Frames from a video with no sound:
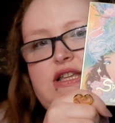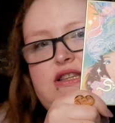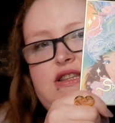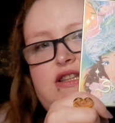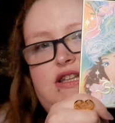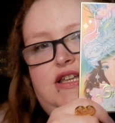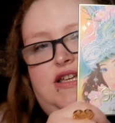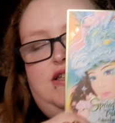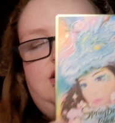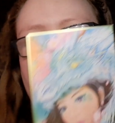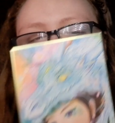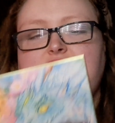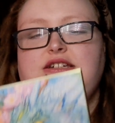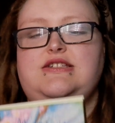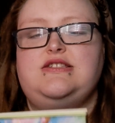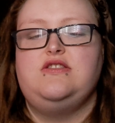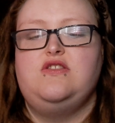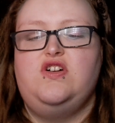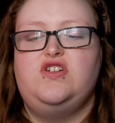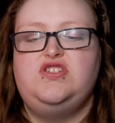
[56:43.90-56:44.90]

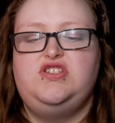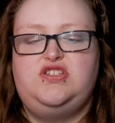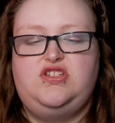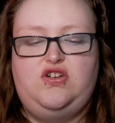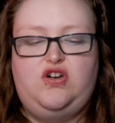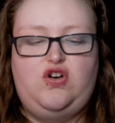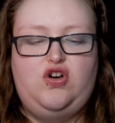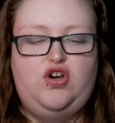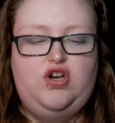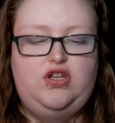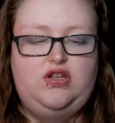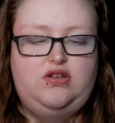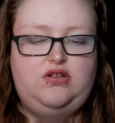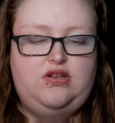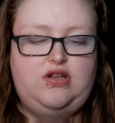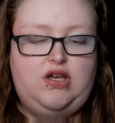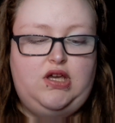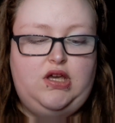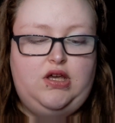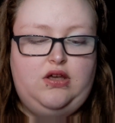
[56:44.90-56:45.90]
These launched
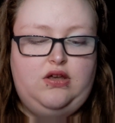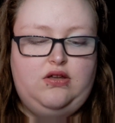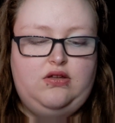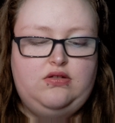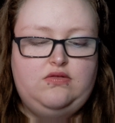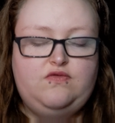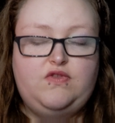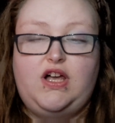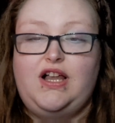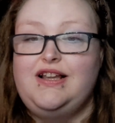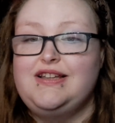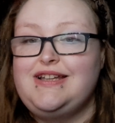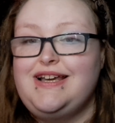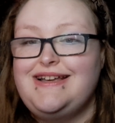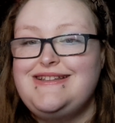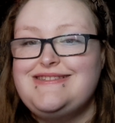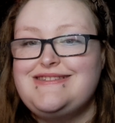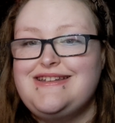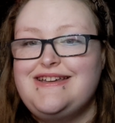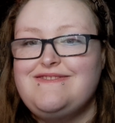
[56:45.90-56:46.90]
on
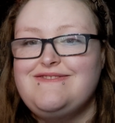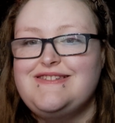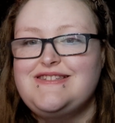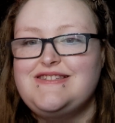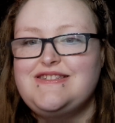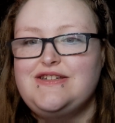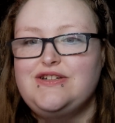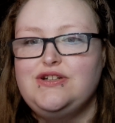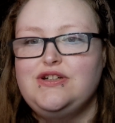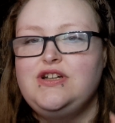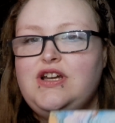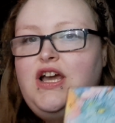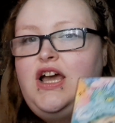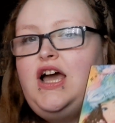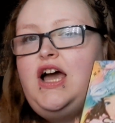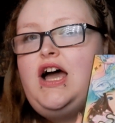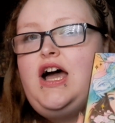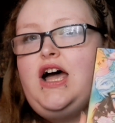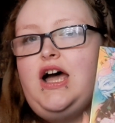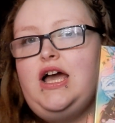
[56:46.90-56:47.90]
Valentine's Day of this year.
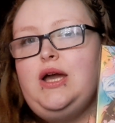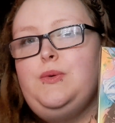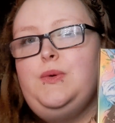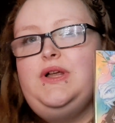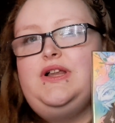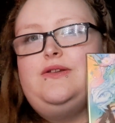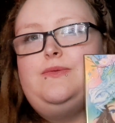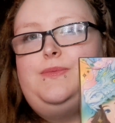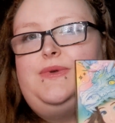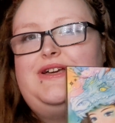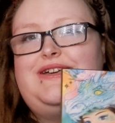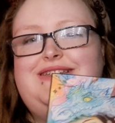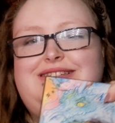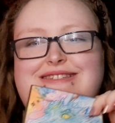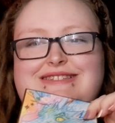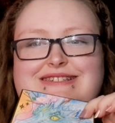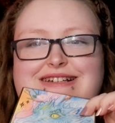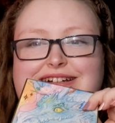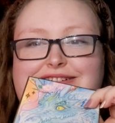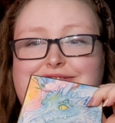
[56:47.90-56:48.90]
I will,
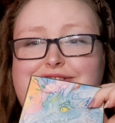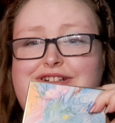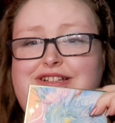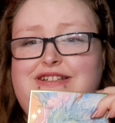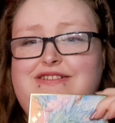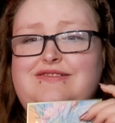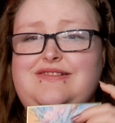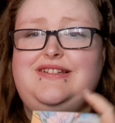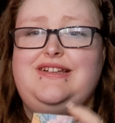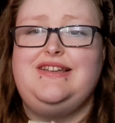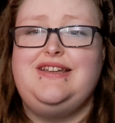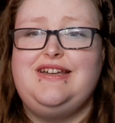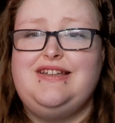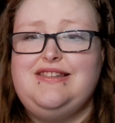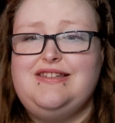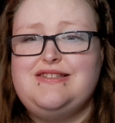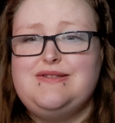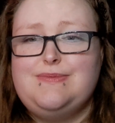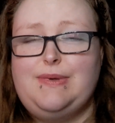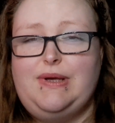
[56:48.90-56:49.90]
because I really like
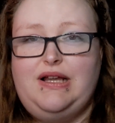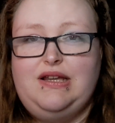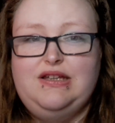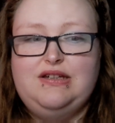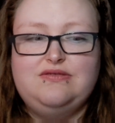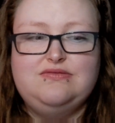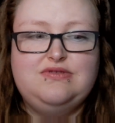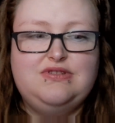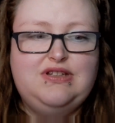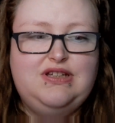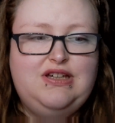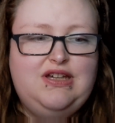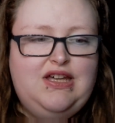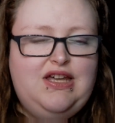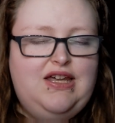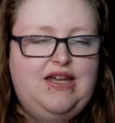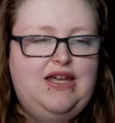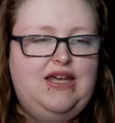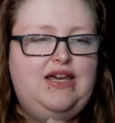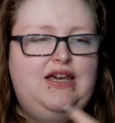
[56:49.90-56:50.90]
this palette.
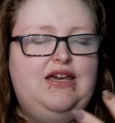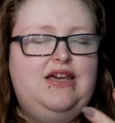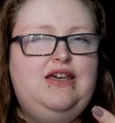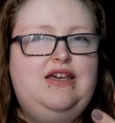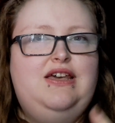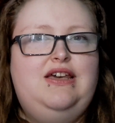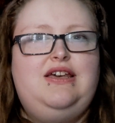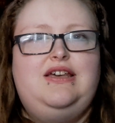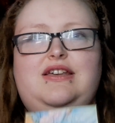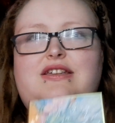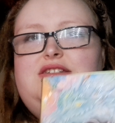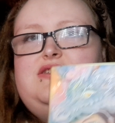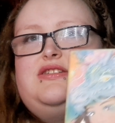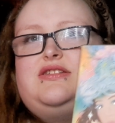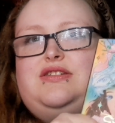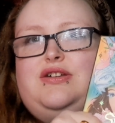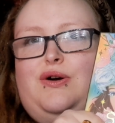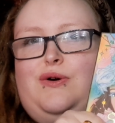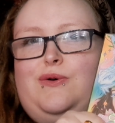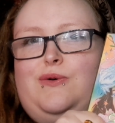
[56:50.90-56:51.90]

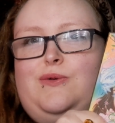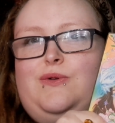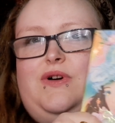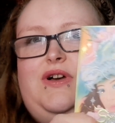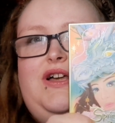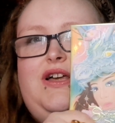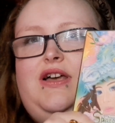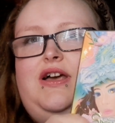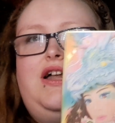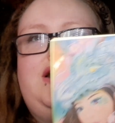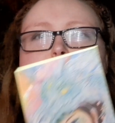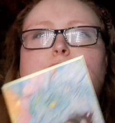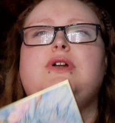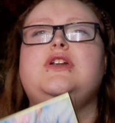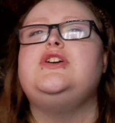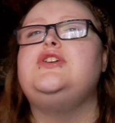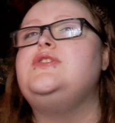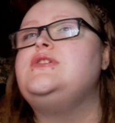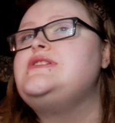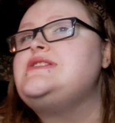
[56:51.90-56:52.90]
So, and I want
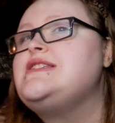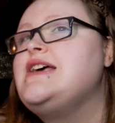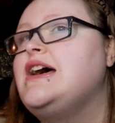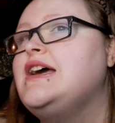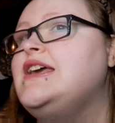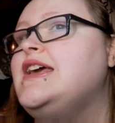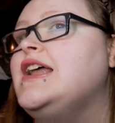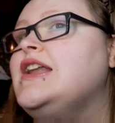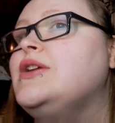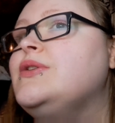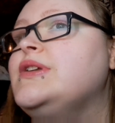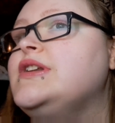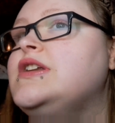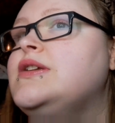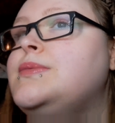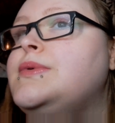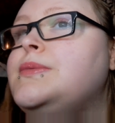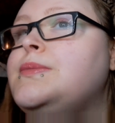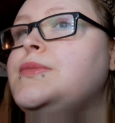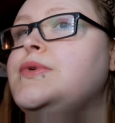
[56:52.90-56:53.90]
to use that yellow a little
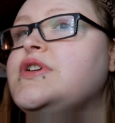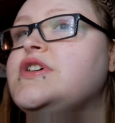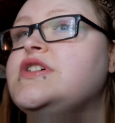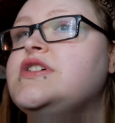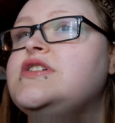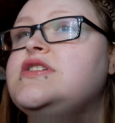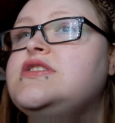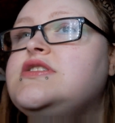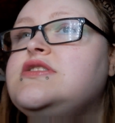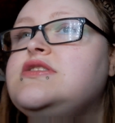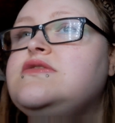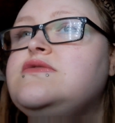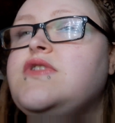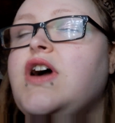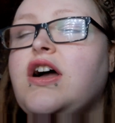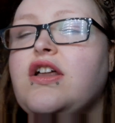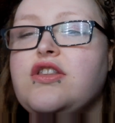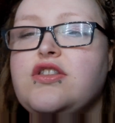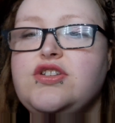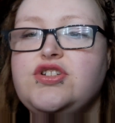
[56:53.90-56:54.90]
bit more
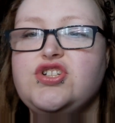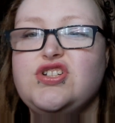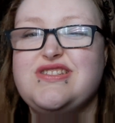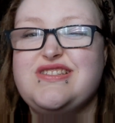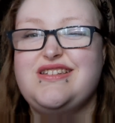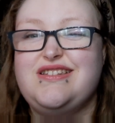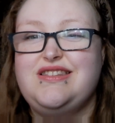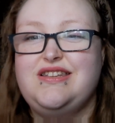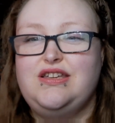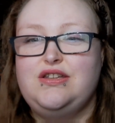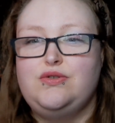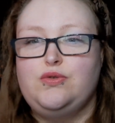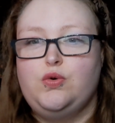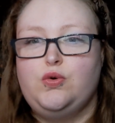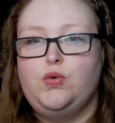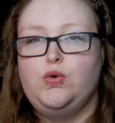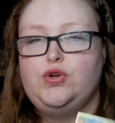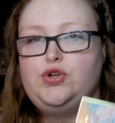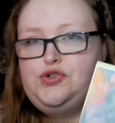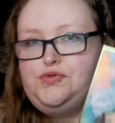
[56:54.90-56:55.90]
rather than just in the inner
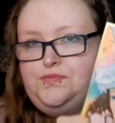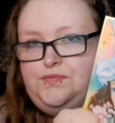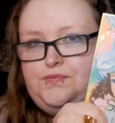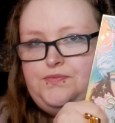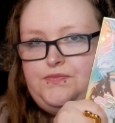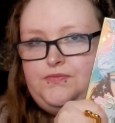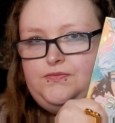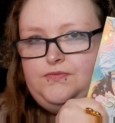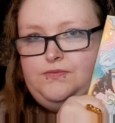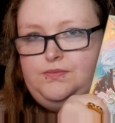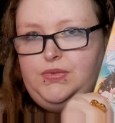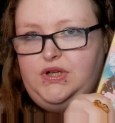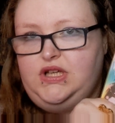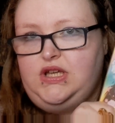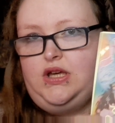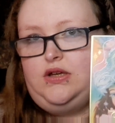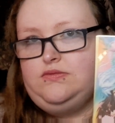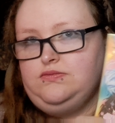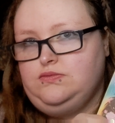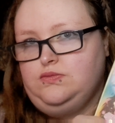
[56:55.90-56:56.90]
corner. But
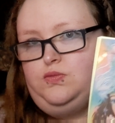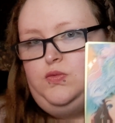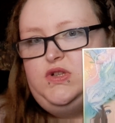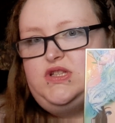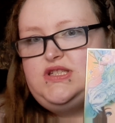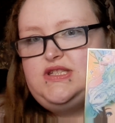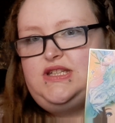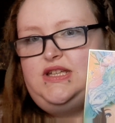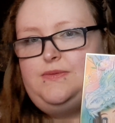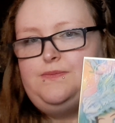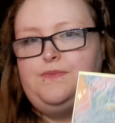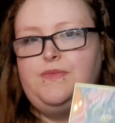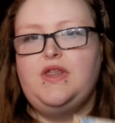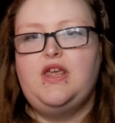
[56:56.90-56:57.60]
yeah, we'll see.